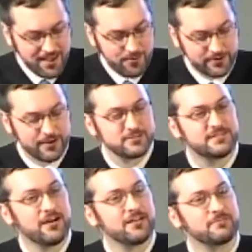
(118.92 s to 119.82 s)
When I was
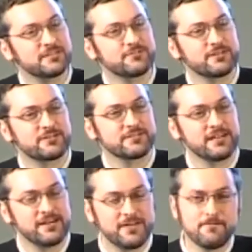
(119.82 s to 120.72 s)
done, Mr. Richter
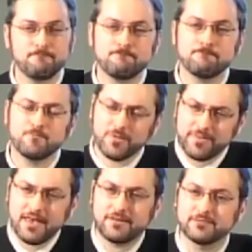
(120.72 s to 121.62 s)
said, Well,
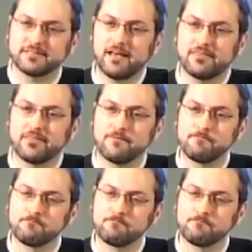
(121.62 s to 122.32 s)
thank you, Seth.